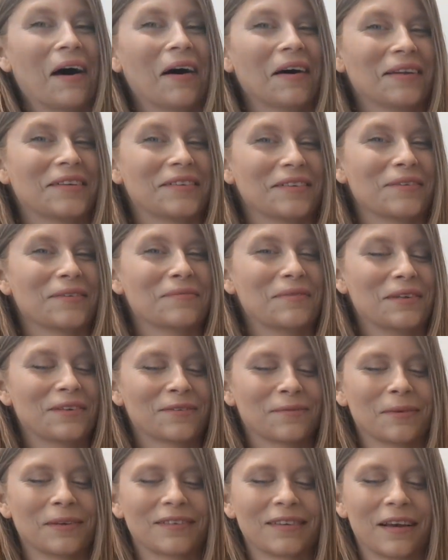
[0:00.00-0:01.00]
I do
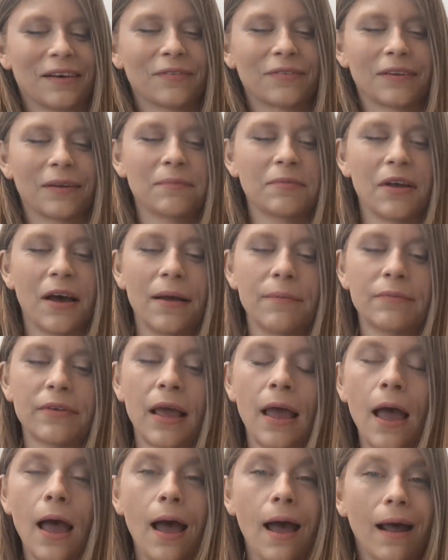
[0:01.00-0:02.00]
amuse myself
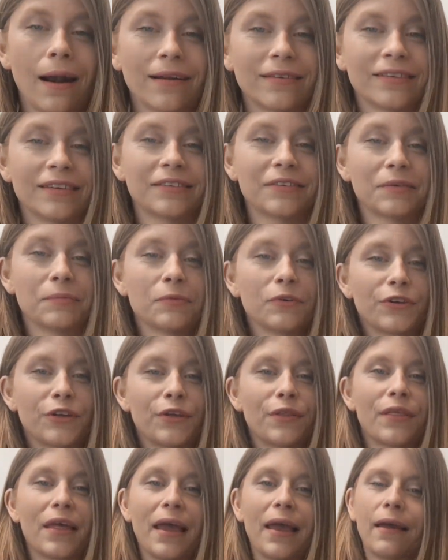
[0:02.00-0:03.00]
sometimes. And I said to him, what do
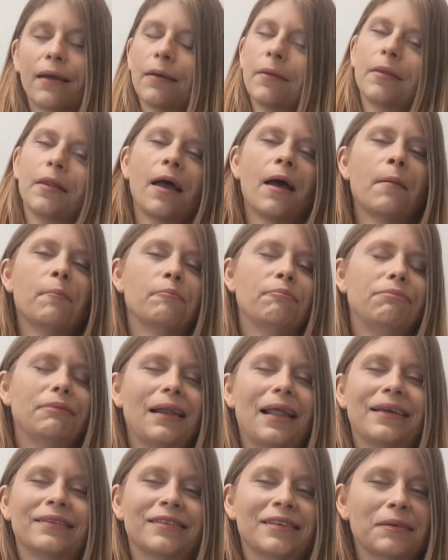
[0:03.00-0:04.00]
you think?
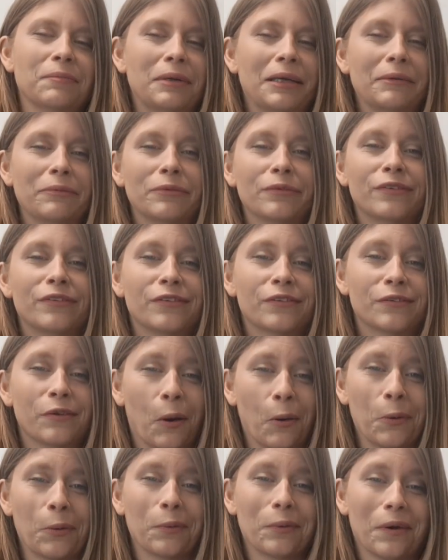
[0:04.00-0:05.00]
Bless him, he was
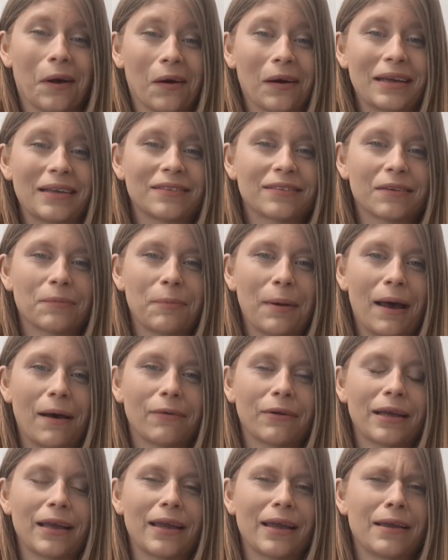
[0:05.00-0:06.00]
so nice
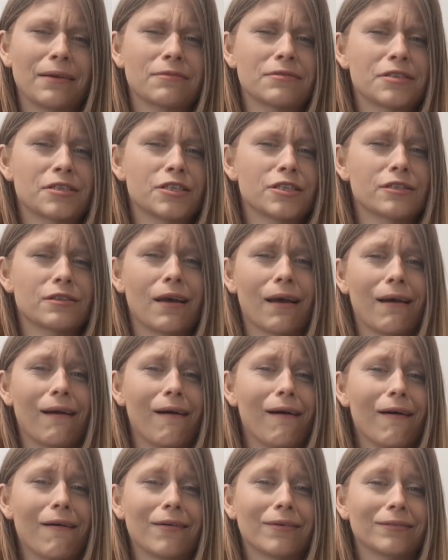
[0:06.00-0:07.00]
about it. He was just like,
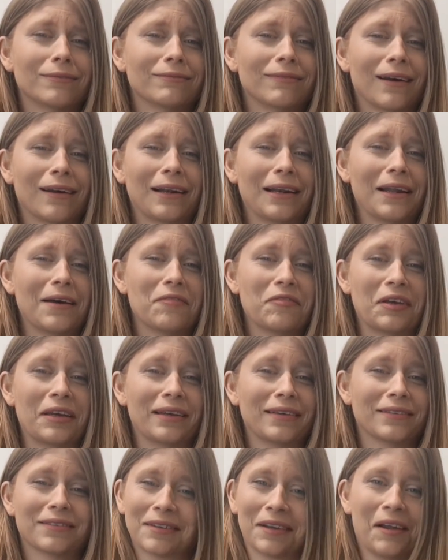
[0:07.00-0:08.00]
oh, I love it.
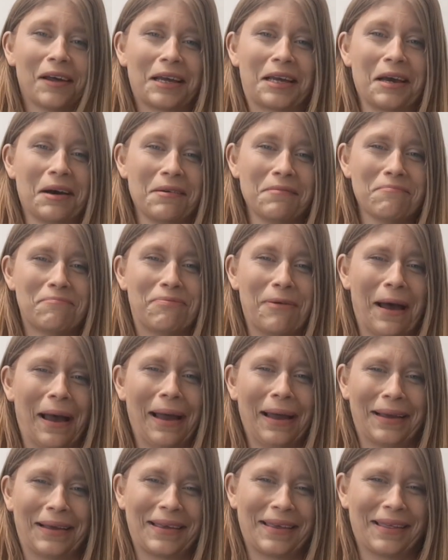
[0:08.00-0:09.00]
It's like I'm
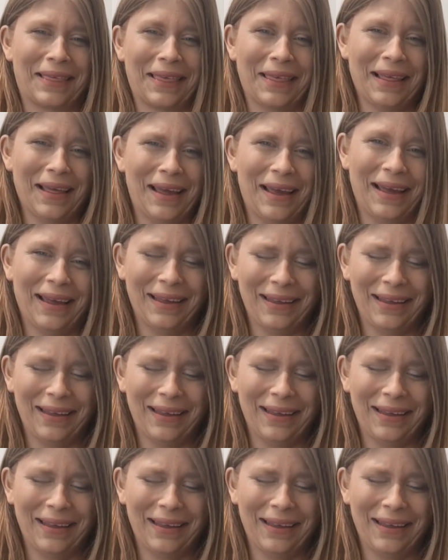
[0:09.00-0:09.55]
back there.